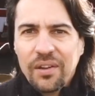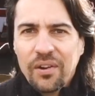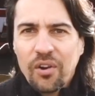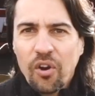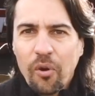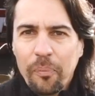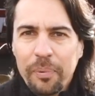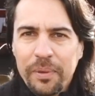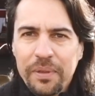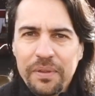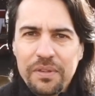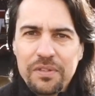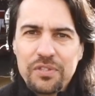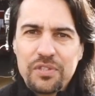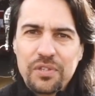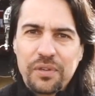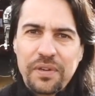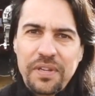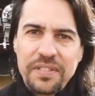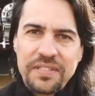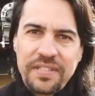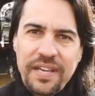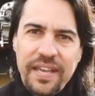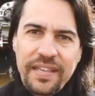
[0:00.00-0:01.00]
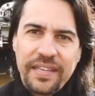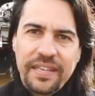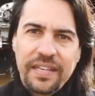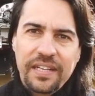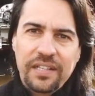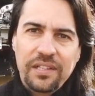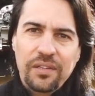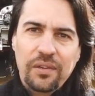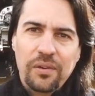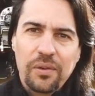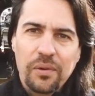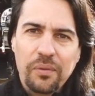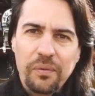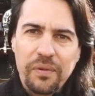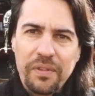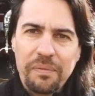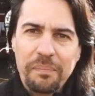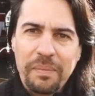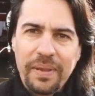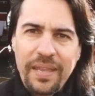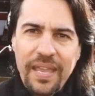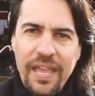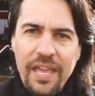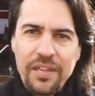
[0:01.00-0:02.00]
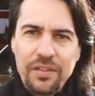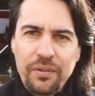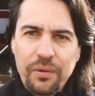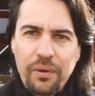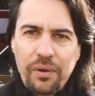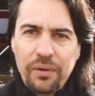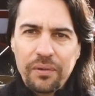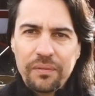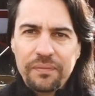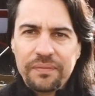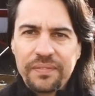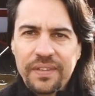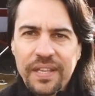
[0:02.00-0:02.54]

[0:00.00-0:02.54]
Hope you enjoyed tagging along with my annual,